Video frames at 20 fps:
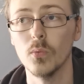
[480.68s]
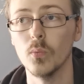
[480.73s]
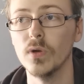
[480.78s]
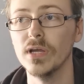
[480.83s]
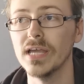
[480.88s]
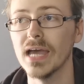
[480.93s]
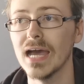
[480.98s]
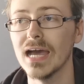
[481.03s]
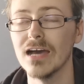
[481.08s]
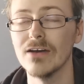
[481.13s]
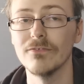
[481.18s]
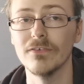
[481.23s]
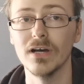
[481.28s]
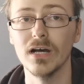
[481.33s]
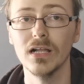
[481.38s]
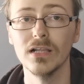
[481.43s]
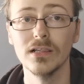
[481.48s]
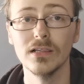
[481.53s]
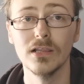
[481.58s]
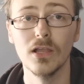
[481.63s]
we have
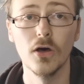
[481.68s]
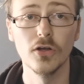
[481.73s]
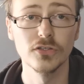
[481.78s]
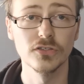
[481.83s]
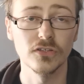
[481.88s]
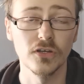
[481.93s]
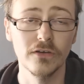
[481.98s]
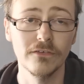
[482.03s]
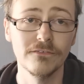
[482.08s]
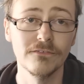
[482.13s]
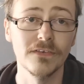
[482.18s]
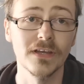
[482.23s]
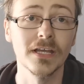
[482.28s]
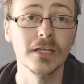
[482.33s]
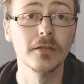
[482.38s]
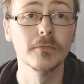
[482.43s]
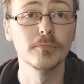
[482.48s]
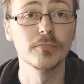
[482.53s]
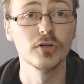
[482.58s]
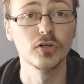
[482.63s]
a lot of
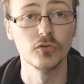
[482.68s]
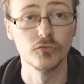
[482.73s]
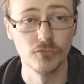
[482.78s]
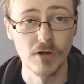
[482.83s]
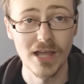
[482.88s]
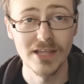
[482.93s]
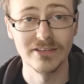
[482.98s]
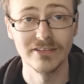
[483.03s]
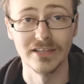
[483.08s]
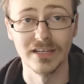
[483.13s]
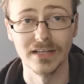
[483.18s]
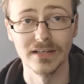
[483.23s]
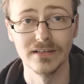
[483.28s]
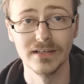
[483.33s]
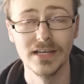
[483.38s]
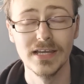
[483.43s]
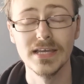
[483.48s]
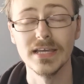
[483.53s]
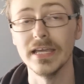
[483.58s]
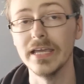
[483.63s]
things progressing,
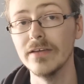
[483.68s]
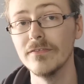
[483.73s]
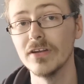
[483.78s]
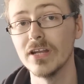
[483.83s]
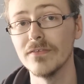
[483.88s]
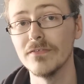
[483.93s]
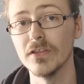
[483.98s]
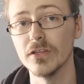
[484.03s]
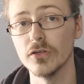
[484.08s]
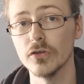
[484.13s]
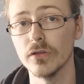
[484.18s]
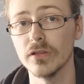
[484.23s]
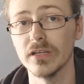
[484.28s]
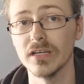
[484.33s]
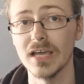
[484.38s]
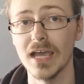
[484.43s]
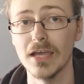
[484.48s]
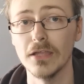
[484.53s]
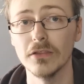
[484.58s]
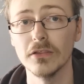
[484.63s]
even if it's just
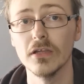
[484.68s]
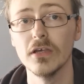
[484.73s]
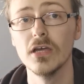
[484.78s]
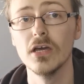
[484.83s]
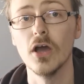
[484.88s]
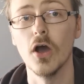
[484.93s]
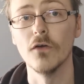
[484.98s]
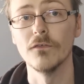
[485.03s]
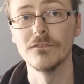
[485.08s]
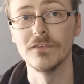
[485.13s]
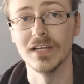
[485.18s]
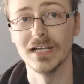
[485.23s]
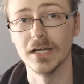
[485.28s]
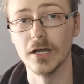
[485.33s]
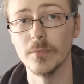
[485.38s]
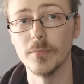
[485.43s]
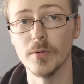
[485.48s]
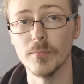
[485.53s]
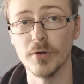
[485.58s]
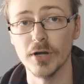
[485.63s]
a case of
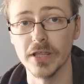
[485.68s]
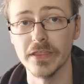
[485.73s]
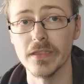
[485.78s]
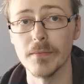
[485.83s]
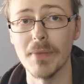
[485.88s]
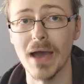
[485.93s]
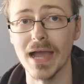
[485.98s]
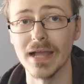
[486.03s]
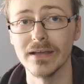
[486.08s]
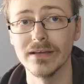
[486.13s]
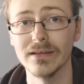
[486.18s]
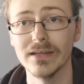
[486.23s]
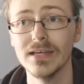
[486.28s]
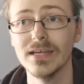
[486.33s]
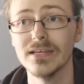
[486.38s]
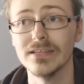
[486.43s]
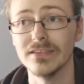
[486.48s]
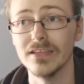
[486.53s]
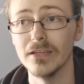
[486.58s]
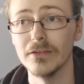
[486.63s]
filling up our money in the bank.
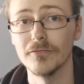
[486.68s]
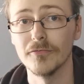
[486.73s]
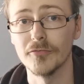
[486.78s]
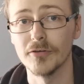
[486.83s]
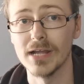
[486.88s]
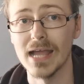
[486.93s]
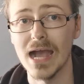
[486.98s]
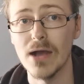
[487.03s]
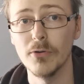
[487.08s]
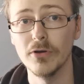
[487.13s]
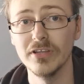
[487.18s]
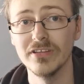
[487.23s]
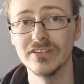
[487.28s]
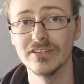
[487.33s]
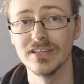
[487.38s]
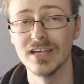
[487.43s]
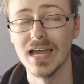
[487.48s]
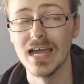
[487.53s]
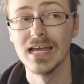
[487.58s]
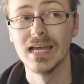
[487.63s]
This three
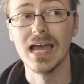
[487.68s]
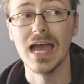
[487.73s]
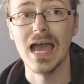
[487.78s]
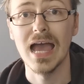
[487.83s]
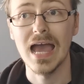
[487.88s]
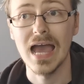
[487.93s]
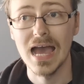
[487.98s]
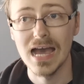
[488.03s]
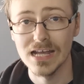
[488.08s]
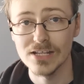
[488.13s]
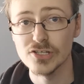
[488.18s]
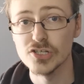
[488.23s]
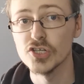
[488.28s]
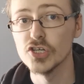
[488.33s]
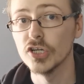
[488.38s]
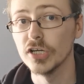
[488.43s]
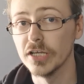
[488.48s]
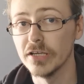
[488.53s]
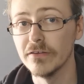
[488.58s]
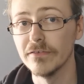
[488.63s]
hours
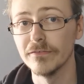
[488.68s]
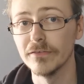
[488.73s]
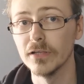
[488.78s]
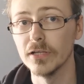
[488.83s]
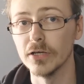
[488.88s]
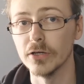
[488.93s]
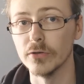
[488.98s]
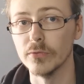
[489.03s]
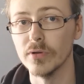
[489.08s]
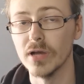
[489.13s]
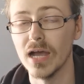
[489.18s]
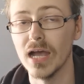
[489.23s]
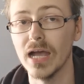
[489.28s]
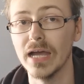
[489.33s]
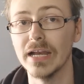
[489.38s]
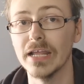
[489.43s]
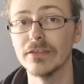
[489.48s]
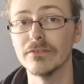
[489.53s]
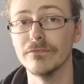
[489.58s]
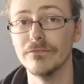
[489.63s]
actually flew,
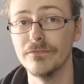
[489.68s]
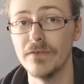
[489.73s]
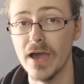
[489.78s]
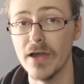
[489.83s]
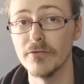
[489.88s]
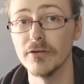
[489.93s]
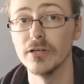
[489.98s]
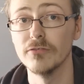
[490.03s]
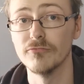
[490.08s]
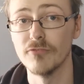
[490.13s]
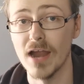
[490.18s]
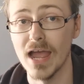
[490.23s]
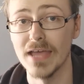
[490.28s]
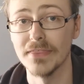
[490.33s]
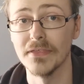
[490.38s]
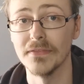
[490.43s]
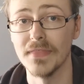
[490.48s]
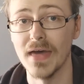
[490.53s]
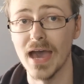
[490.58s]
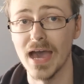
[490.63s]
and it's very
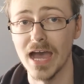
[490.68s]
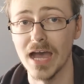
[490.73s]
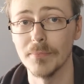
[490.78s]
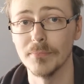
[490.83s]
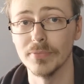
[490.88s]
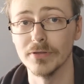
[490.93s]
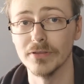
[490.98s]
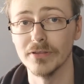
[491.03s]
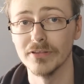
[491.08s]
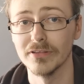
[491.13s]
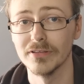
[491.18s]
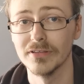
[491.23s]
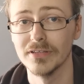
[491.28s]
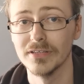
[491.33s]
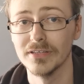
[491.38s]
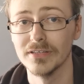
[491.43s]
rare that that happens.